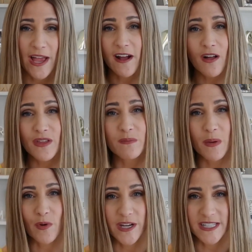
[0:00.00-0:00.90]
I call them
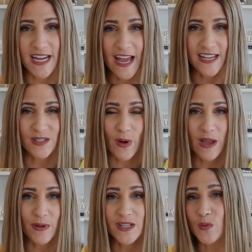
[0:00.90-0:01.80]
memory tags,
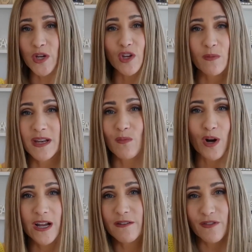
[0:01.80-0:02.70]
right? Because we're human and
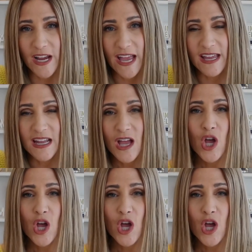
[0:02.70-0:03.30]
we're going to forget.